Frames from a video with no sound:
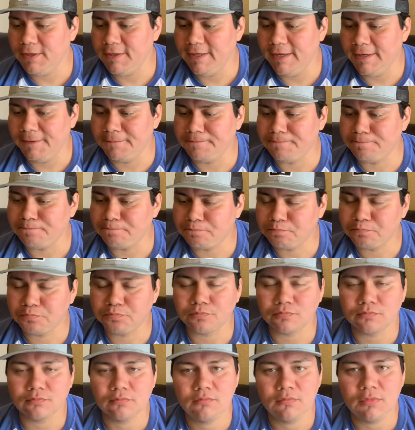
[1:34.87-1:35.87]
Yep,
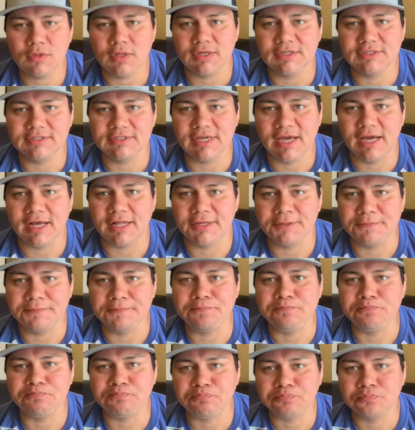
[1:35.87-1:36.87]

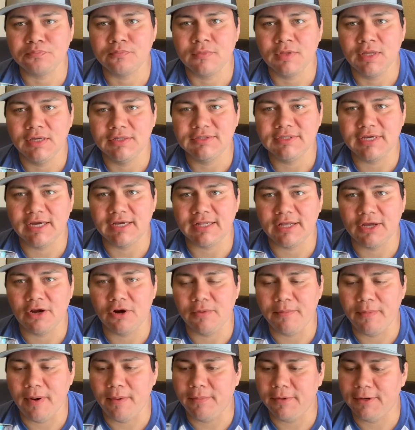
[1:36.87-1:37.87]
exactly how I
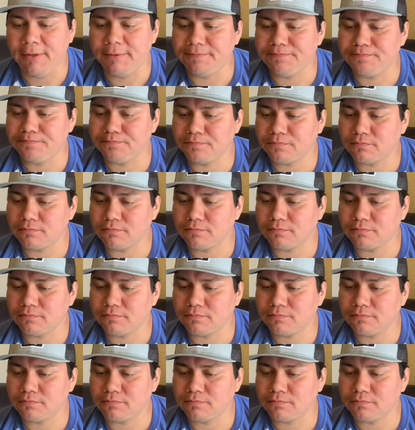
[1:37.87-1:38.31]
remember it.